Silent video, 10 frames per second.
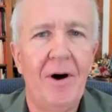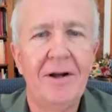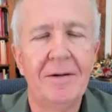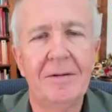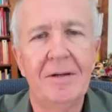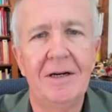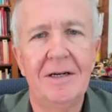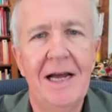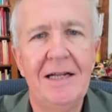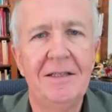a
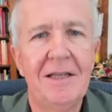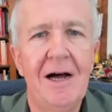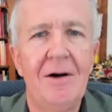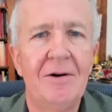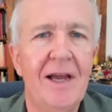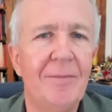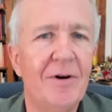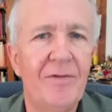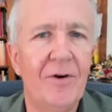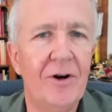Candao
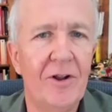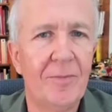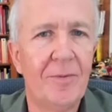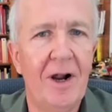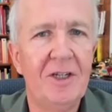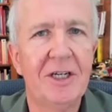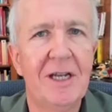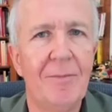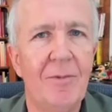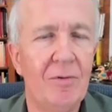camera for another
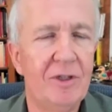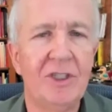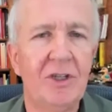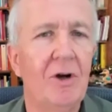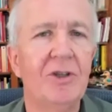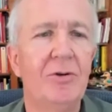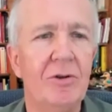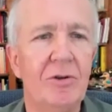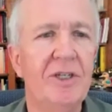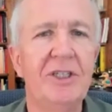project I'm on, which is also
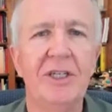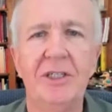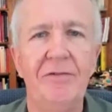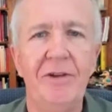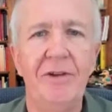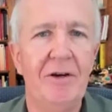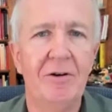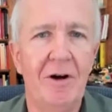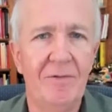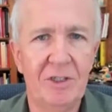a 360 video
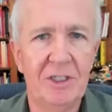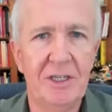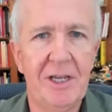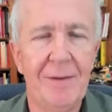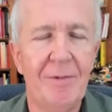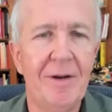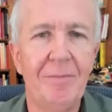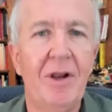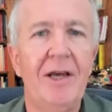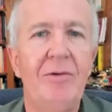conferencing camera, and
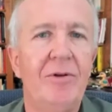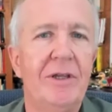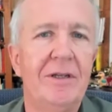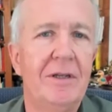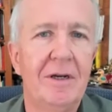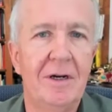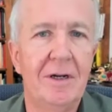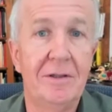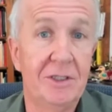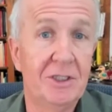played with it
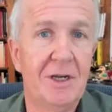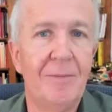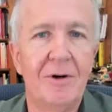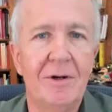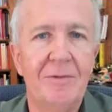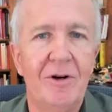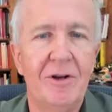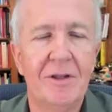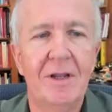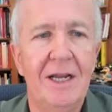this summer in one
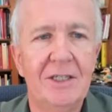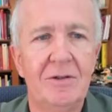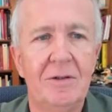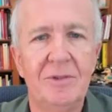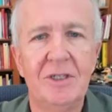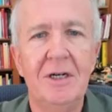of the classrooms.